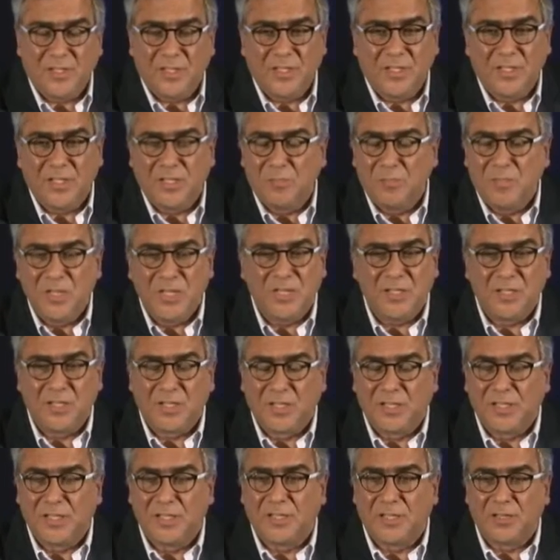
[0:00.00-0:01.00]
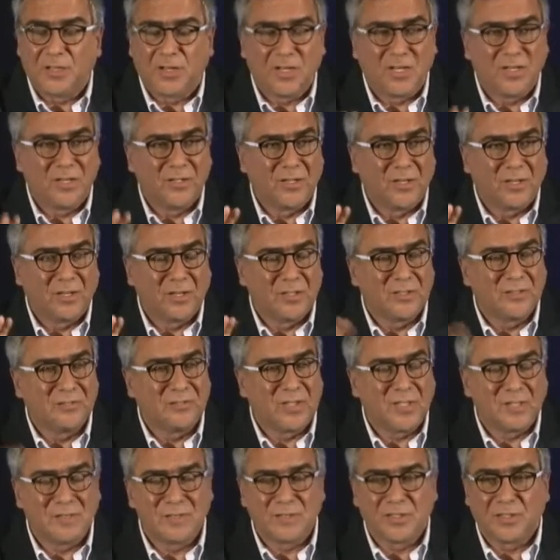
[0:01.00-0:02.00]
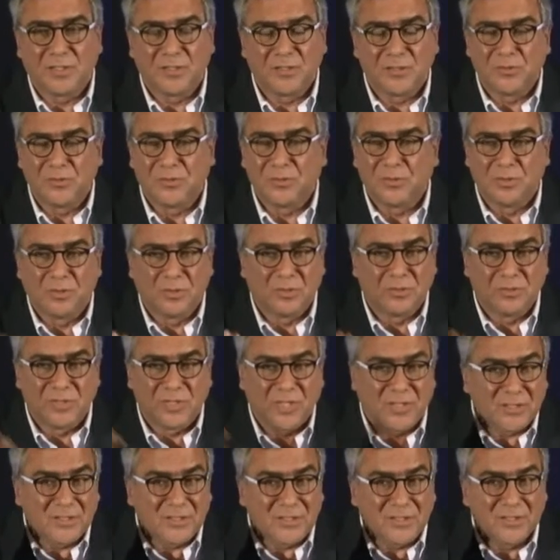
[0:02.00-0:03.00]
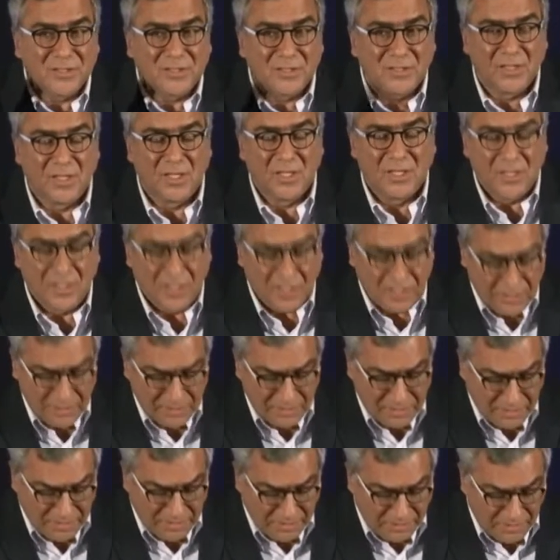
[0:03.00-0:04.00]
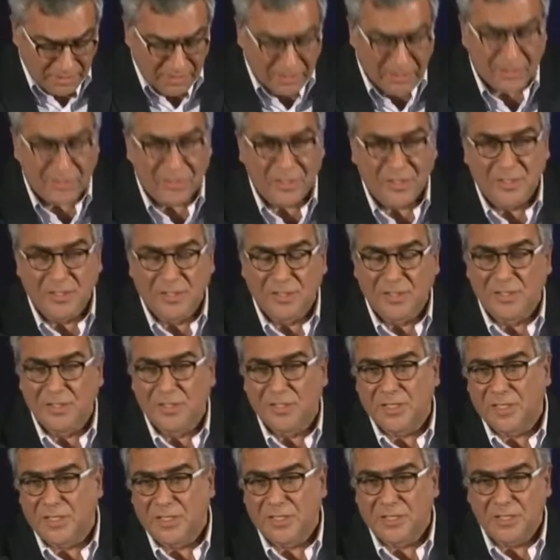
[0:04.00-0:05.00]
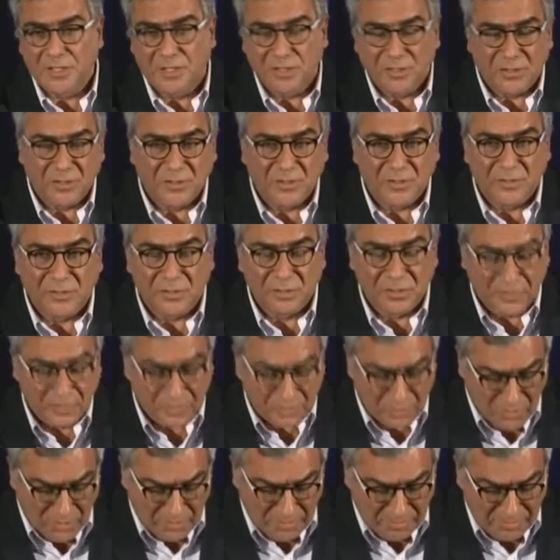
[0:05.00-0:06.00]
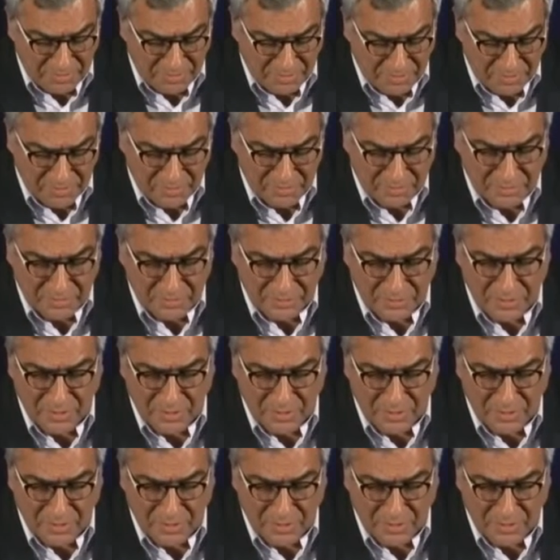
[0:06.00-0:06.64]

they immediately, their heart valves started to go nuts, and they needed a rapid